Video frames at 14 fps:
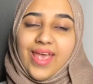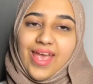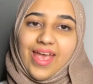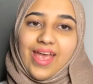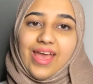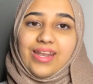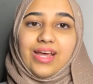
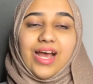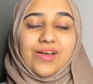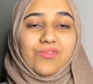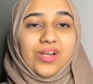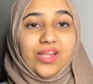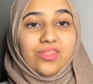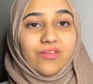and i
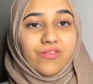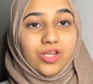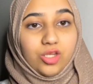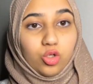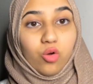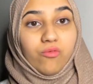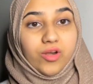will end the
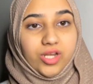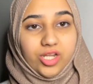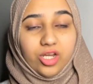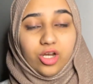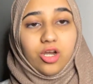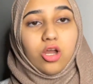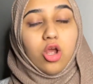video over
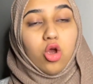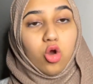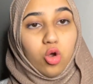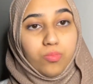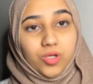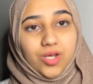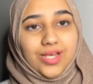here
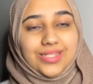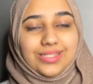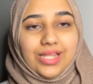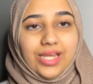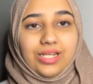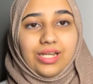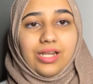hope you guys
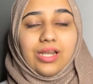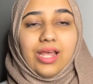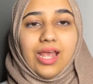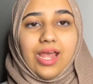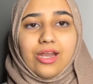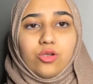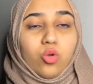liked it
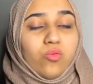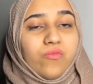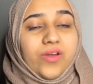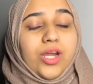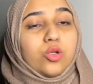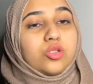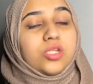and don't
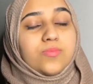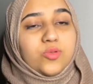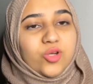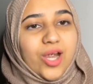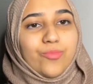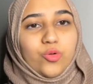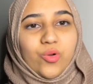forget to
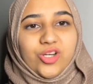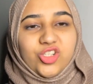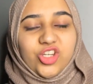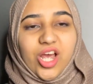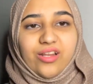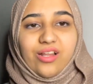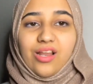subscribe to our
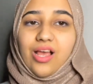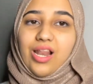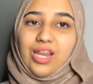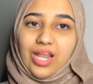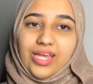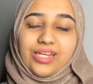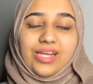channel
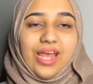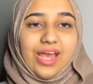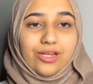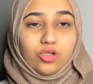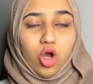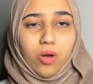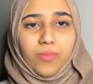like
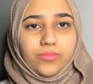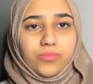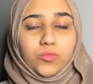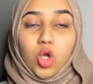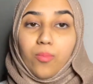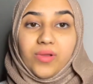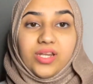and comment
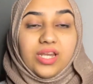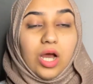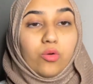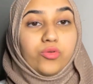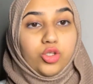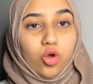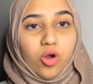comment
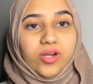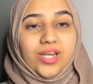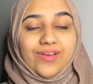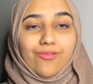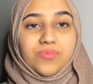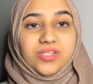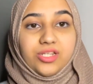down your
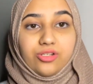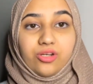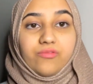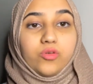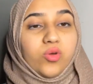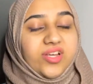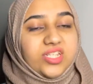devops
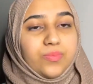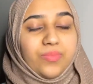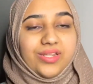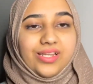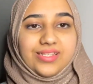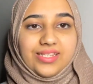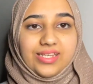interview
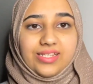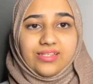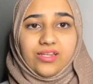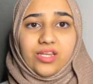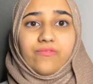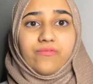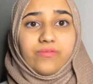experiences
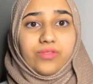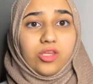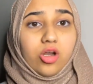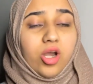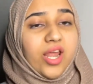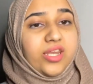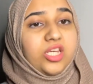and if there
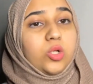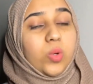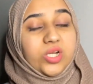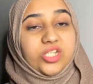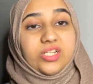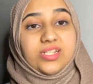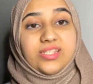are any
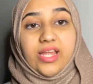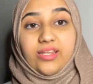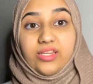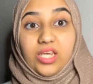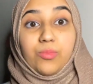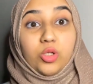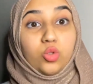questions that
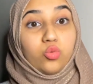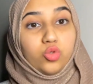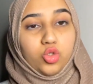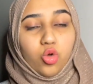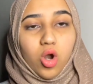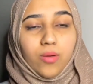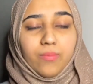came into
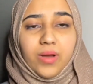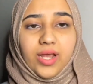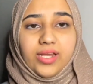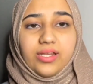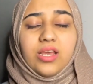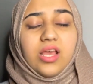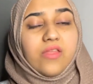your
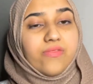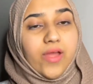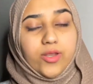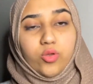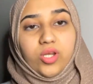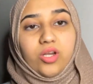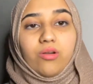mind that
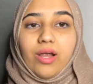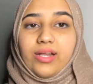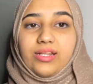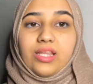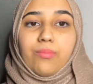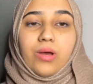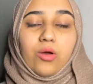you can
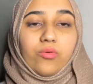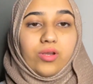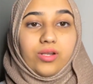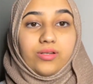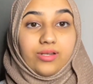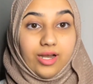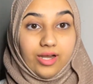write them out
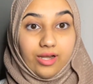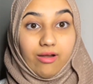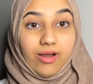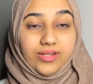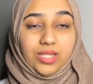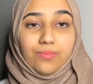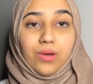
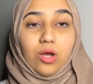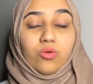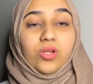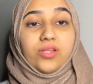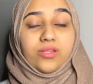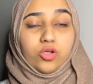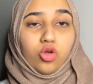write them out
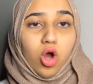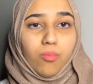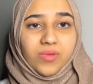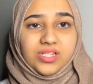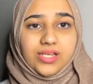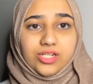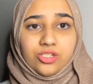in the
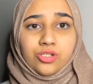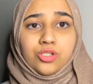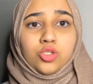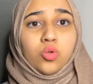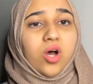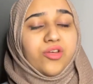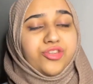comment section
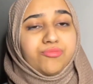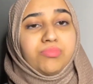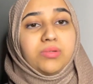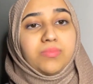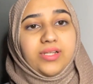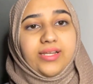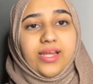so other
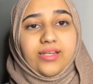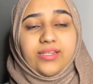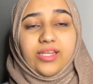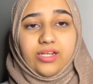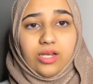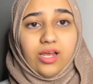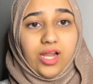people can
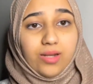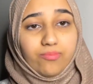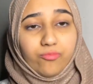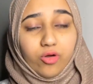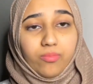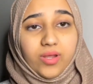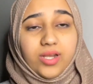take a help
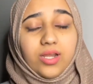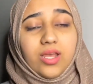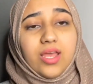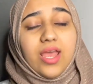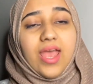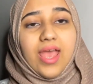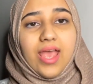from it
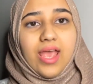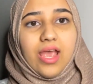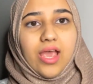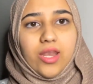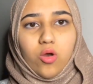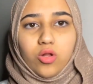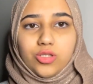
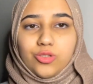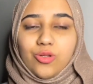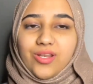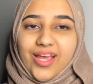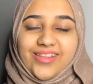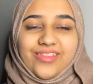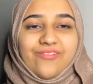and also
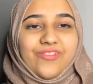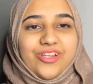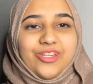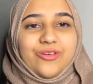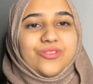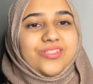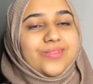like the
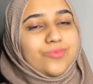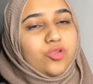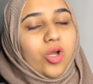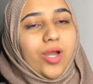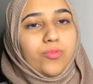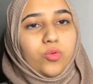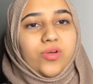video
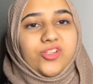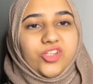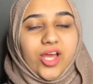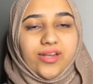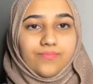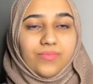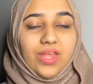subscribe to our
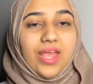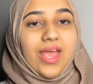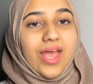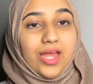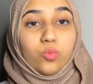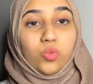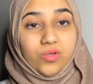channel
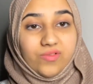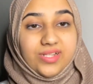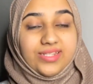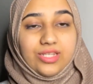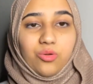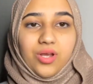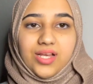and we will
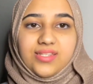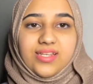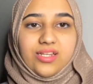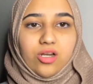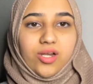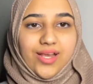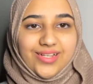see you guys
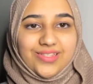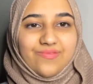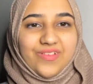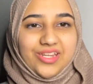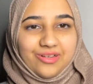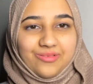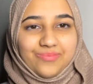in our next
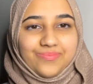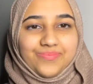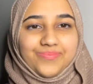video